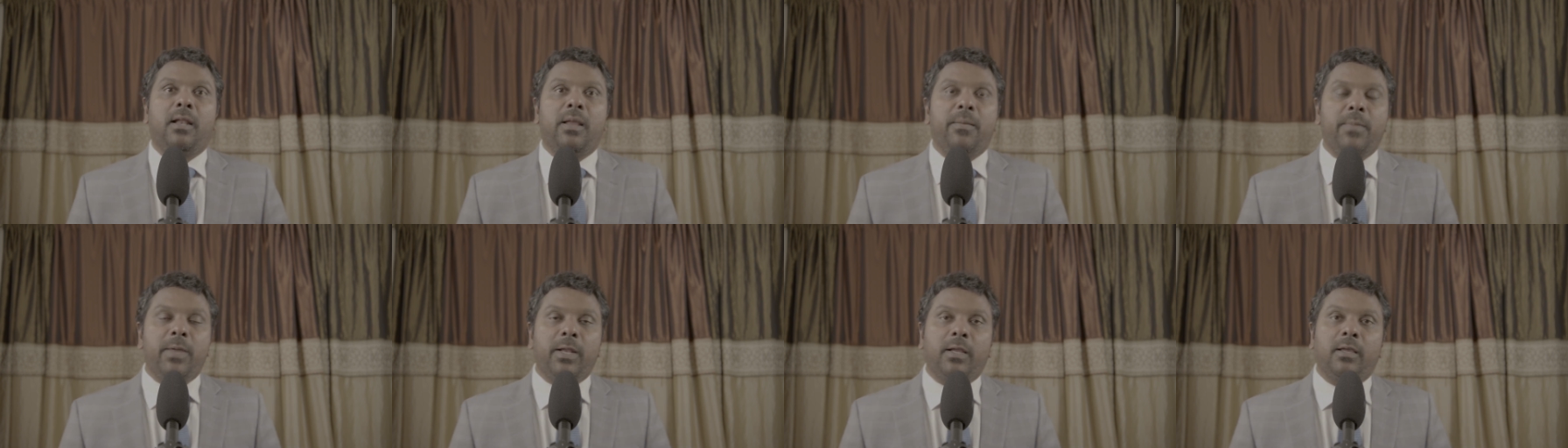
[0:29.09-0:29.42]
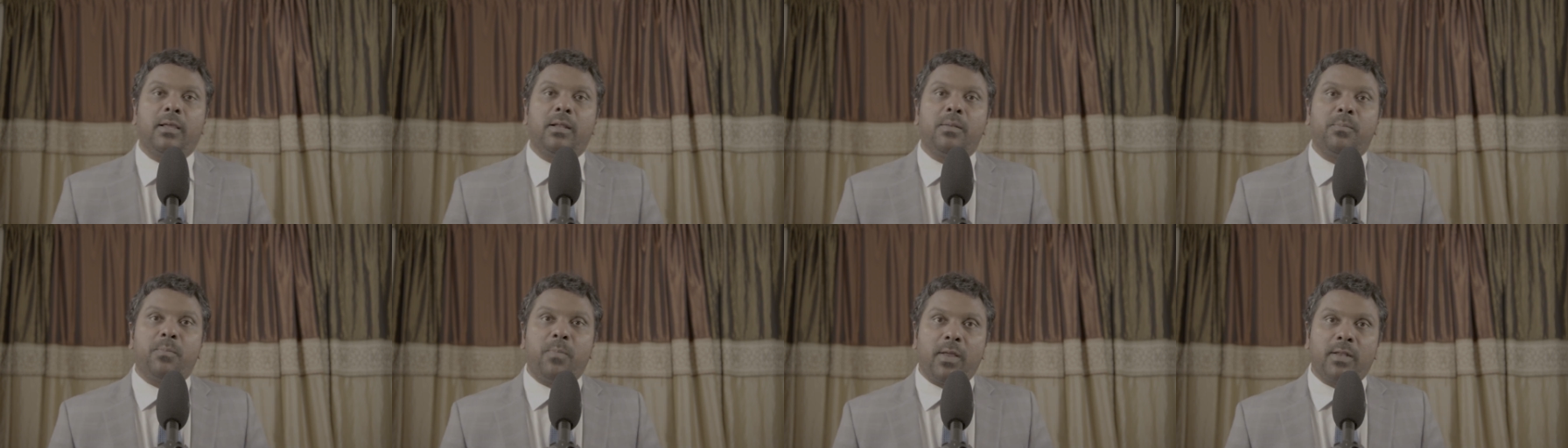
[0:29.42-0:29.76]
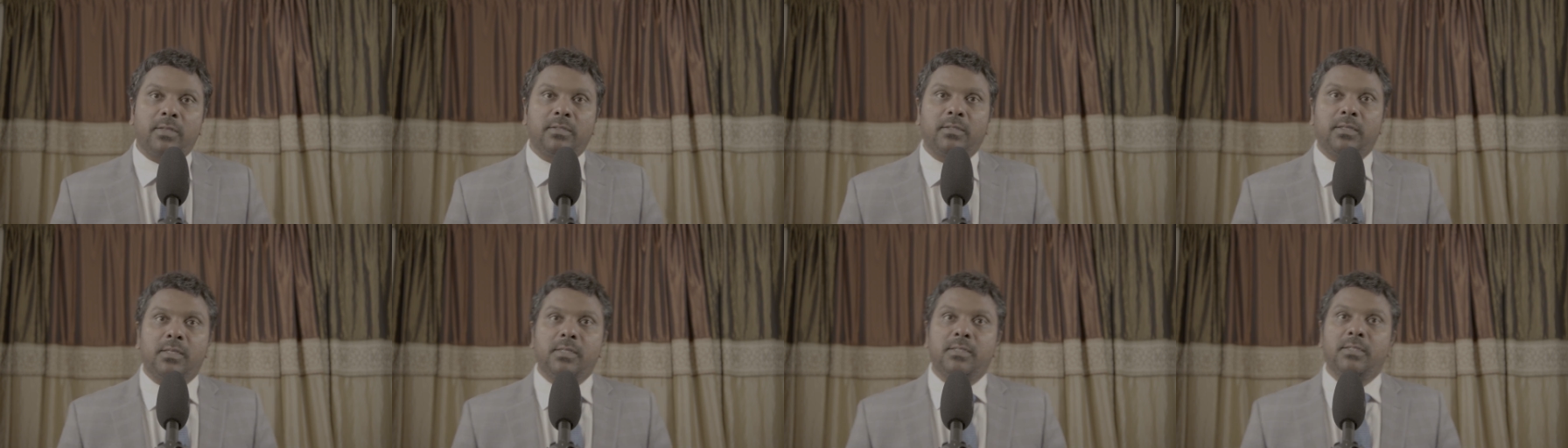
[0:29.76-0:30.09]
American
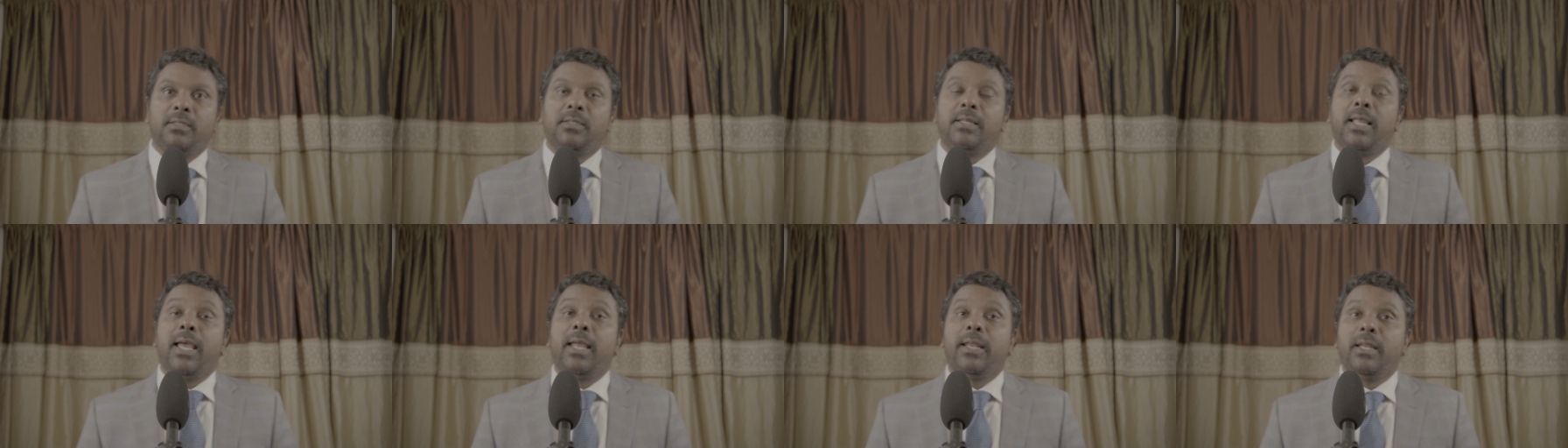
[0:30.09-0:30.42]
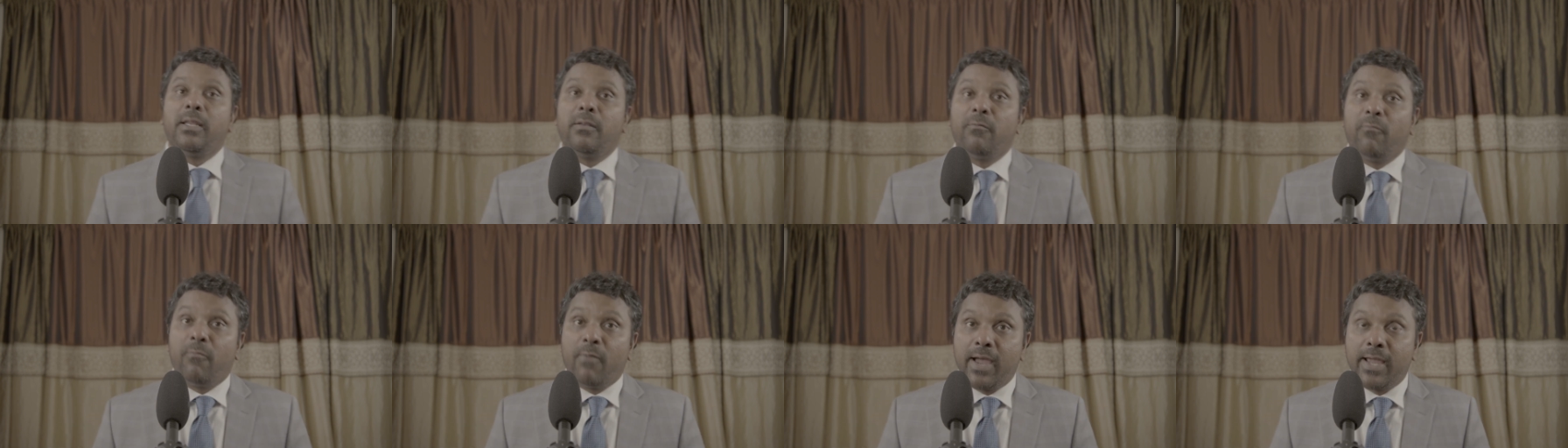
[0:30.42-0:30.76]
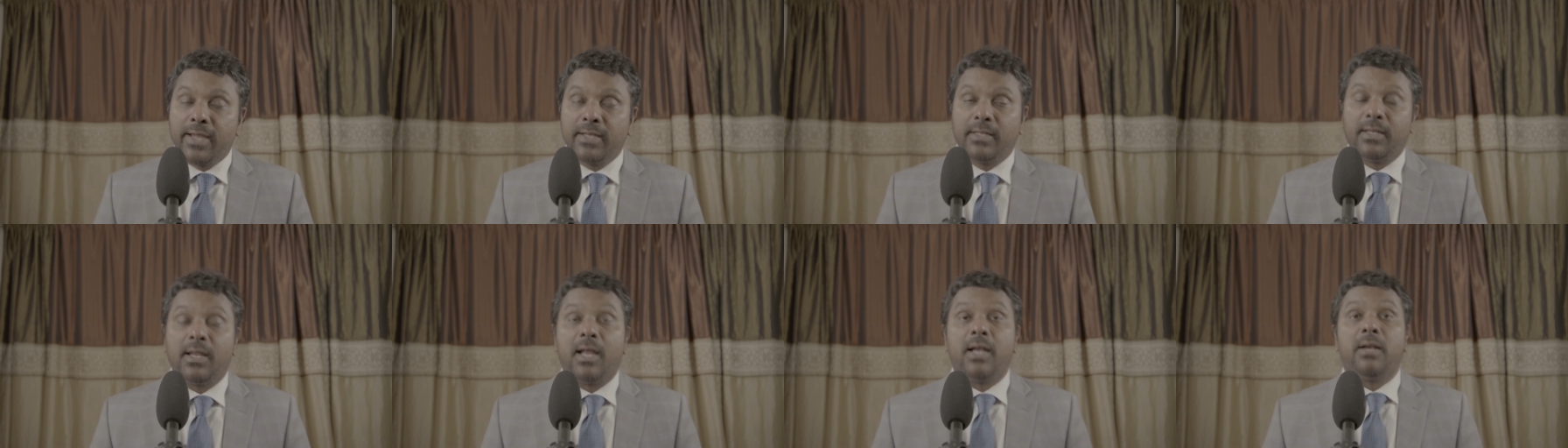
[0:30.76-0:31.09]
persons than in
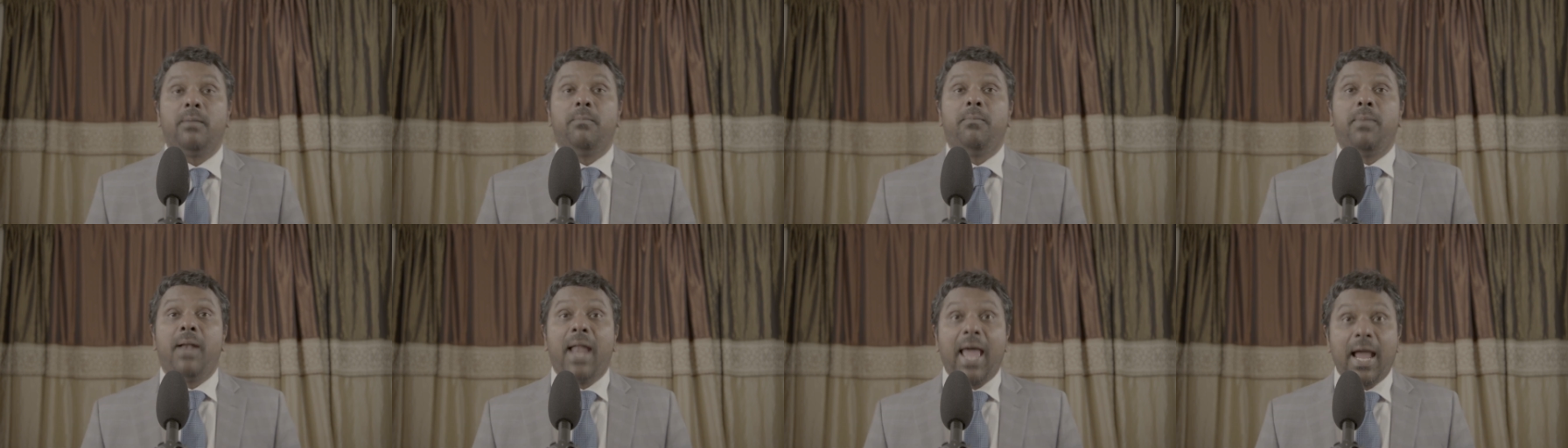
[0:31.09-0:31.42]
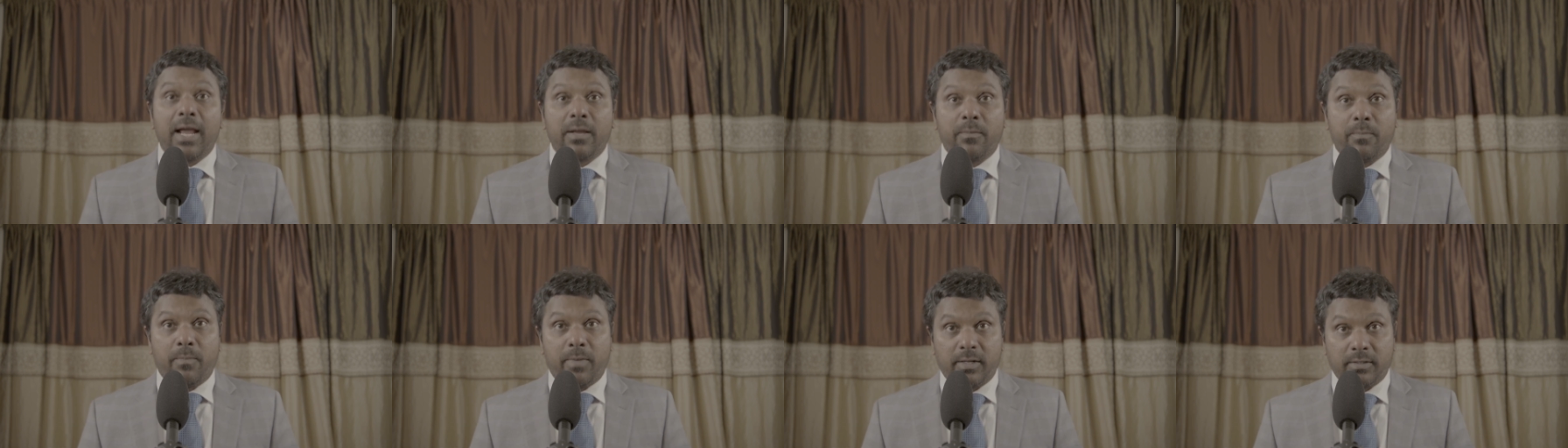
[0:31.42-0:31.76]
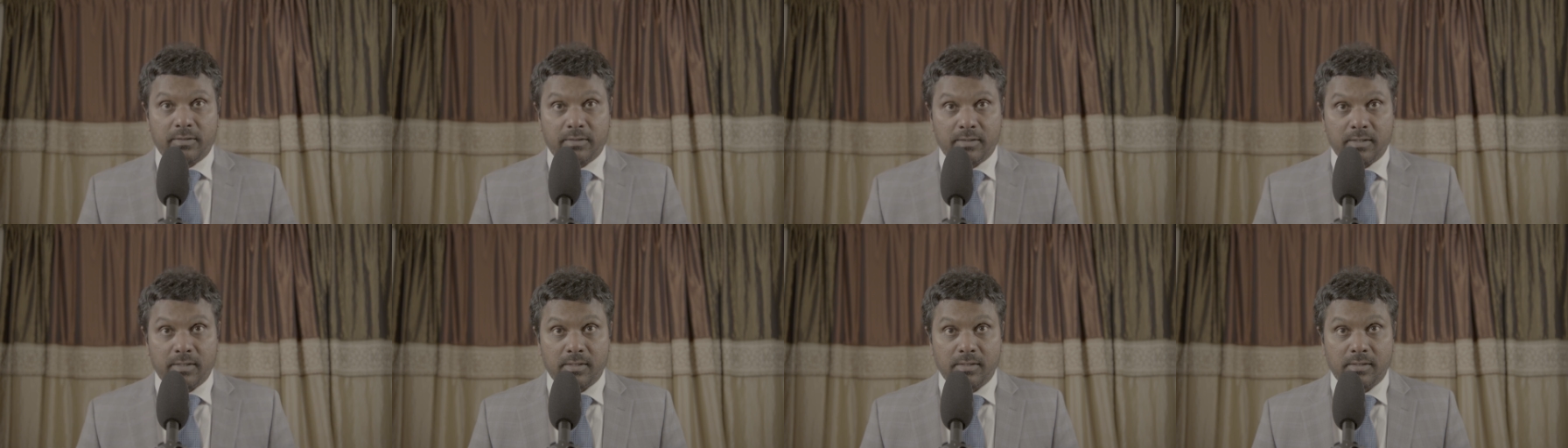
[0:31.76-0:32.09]
white and black
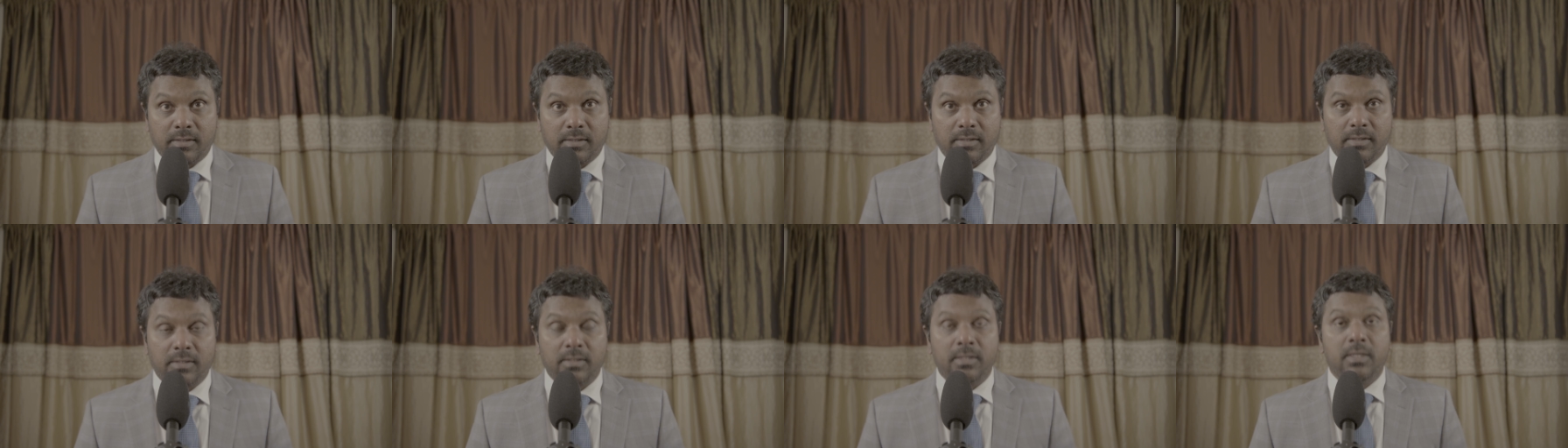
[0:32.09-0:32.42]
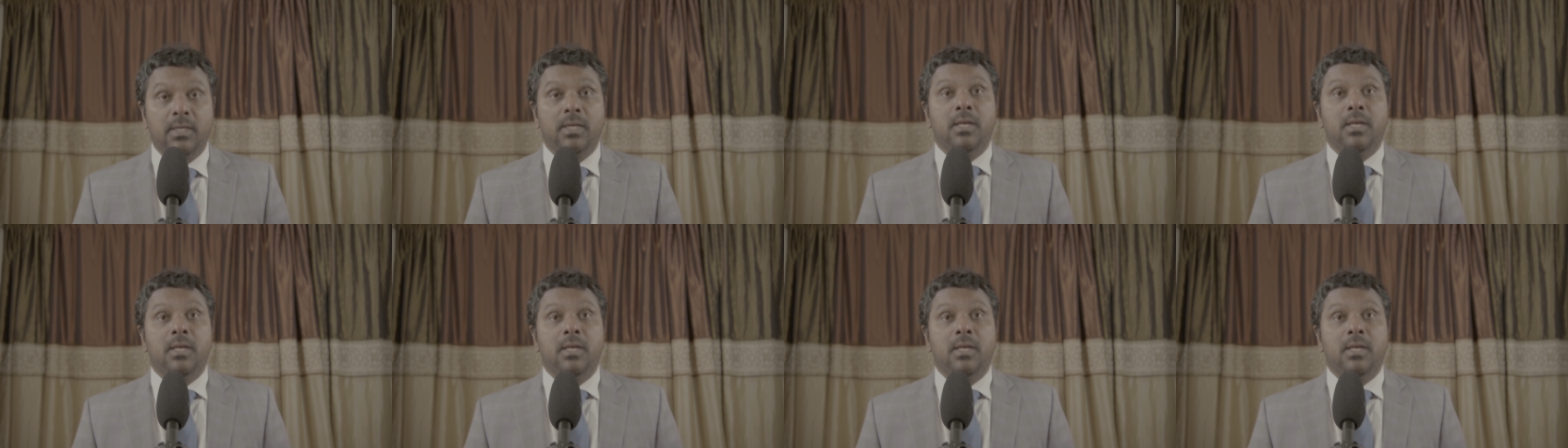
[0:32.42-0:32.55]
persons